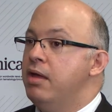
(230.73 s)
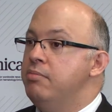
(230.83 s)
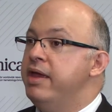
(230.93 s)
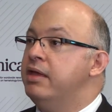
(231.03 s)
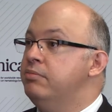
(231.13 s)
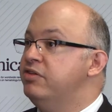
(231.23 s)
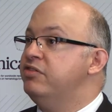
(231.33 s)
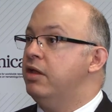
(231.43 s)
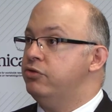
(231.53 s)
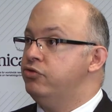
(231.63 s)
making
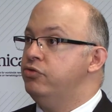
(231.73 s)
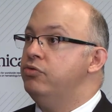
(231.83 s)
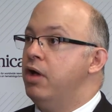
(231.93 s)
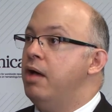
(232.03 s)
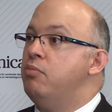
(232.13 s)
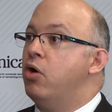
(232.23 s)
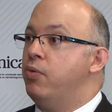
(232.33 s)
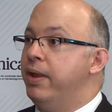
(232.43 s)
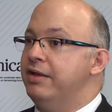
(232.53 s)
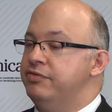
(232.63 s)
BCL2
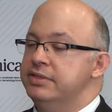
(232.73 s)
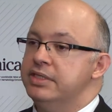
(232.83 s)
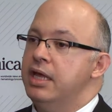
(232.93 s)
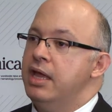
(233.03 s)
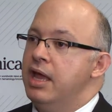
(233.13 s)
more relevant,